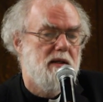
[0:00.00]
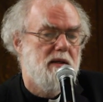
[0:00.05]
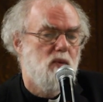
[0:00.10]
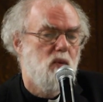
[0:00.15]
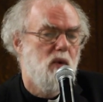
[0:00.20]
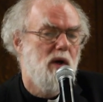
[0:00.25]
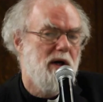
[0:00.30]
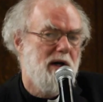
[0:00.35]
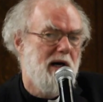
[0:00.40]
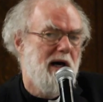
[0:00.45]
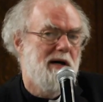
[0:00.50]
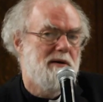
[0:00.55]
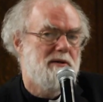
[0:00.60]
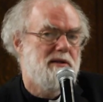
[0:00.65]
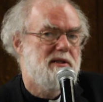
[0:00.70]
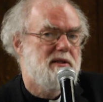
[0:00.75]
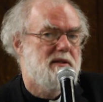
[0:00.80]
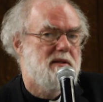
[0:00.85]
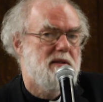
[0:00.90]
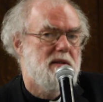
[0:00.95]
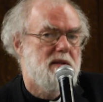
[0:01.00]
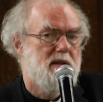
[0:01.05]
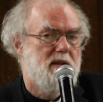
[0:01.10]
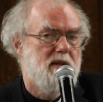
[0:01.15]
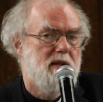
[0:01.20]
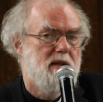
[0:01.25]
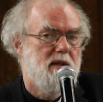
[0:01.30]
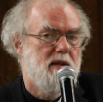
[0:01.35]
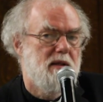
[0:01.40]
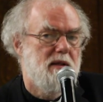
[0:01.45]
work out
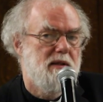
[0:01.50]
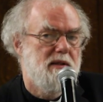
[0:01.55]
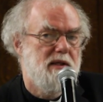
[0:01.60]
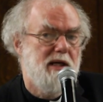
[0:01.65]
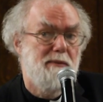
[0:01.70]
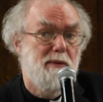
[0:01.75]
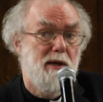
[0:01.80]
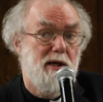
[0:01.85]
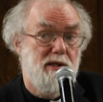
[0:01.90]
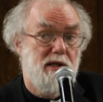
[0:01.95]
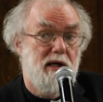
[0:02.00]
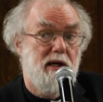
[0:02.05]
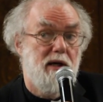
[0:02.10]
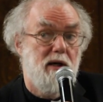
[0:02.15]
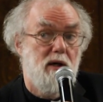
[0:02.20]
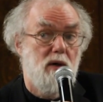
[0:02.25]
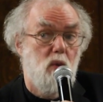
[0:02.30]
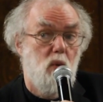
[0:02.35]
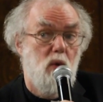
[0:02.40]
day by day